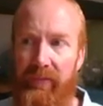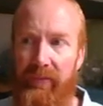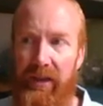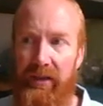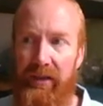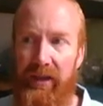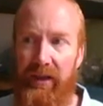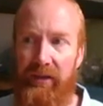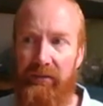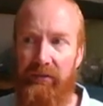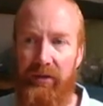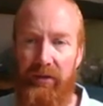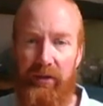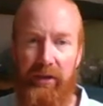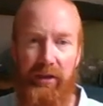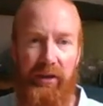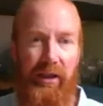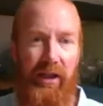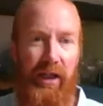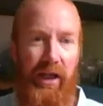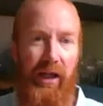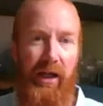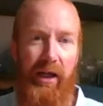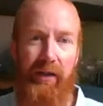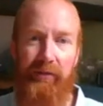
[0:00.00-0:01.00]
Now,
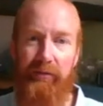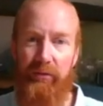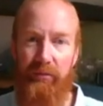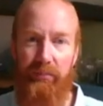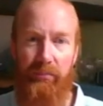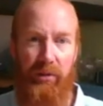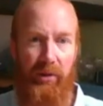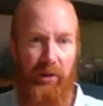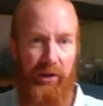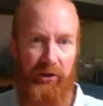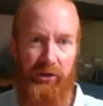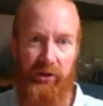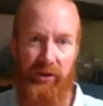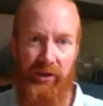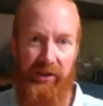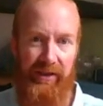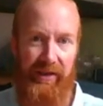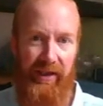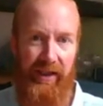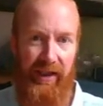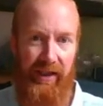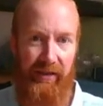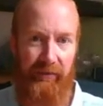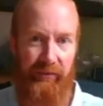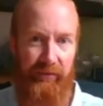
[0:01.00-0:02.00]
yeah, I have to apologize
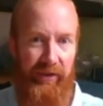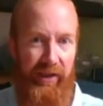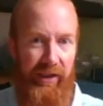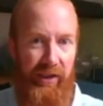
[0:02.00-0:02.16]
here for the